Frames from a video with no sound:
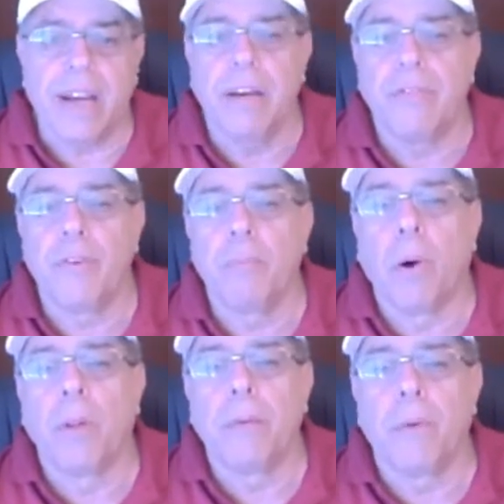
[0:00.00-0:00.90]
handy to view
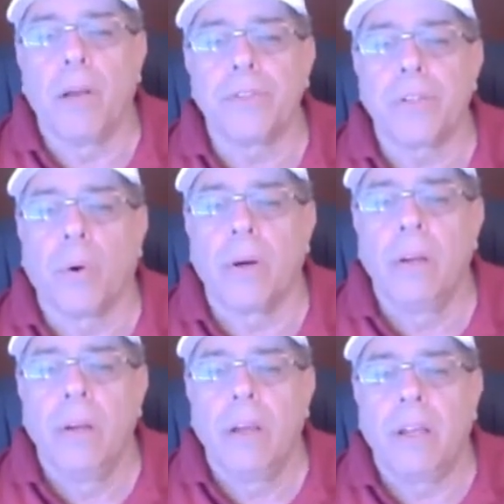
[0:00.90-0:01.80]
bowling balls stored
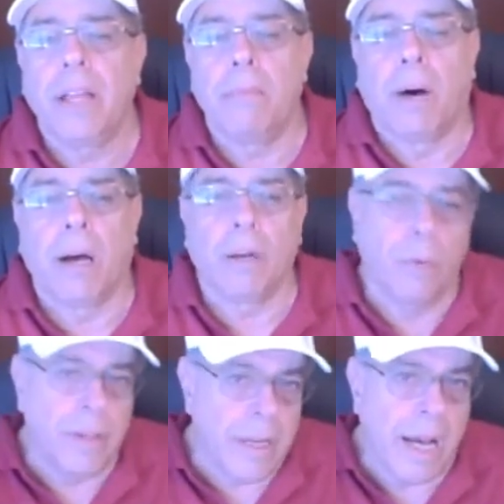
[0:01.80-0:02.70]
in that
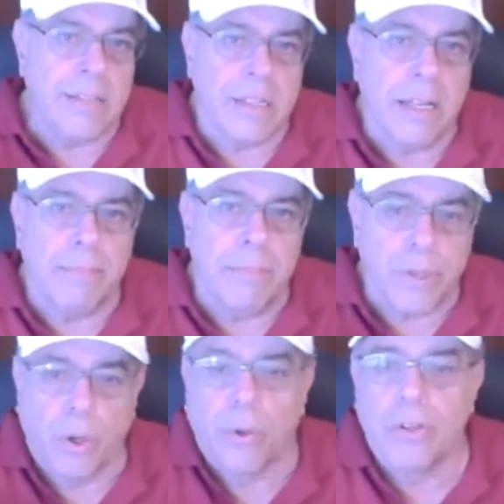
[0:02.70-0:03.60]
model, with a non-slip
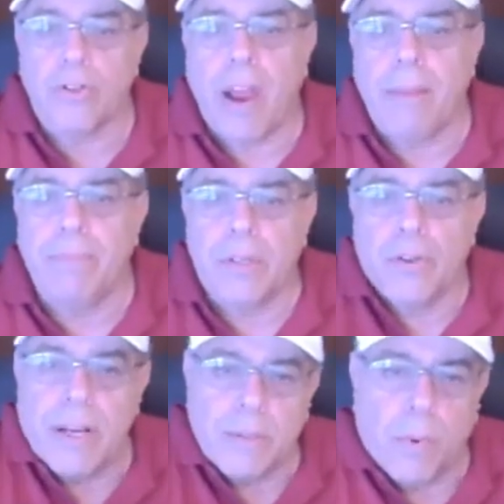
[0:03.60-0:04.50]
shoulder strap to
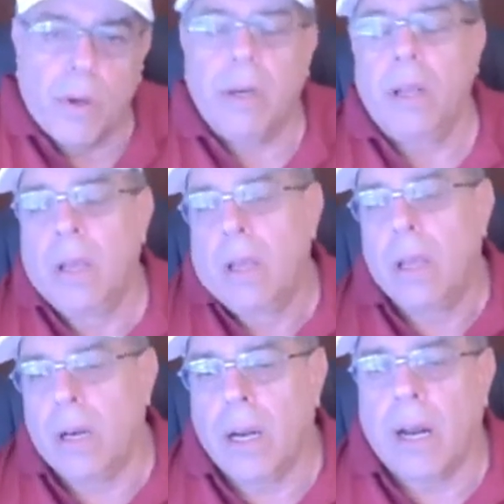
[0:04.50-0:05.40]
transport
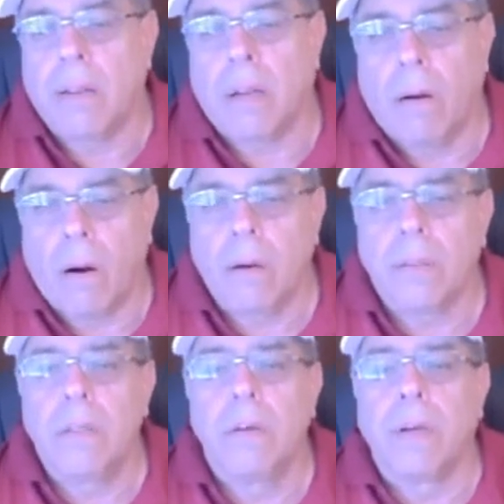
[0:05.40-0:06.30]
it in and out of the car
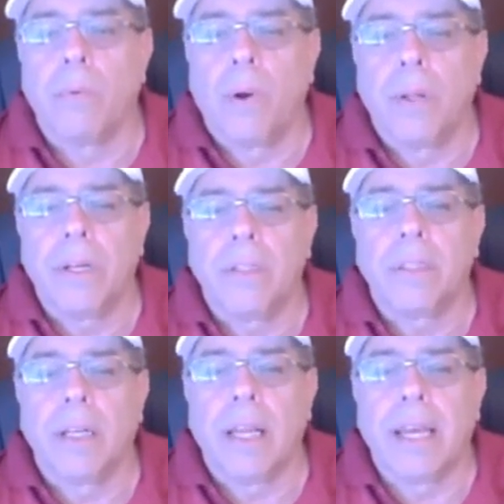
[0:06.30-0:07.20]
until you can roll it
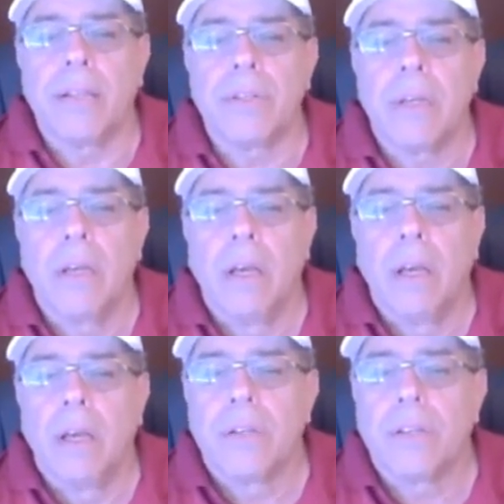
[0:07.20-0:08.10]
into the lanes.
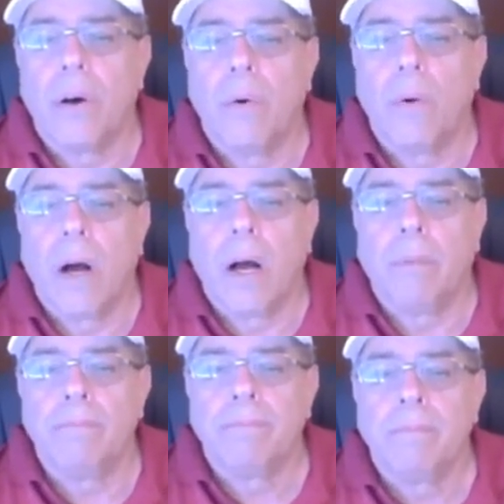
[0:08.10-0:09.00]

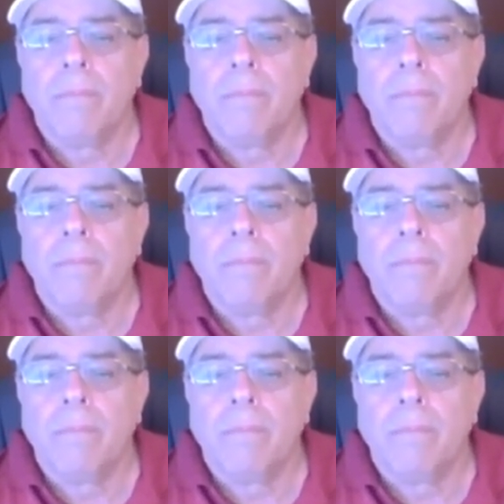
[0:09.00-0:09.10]
So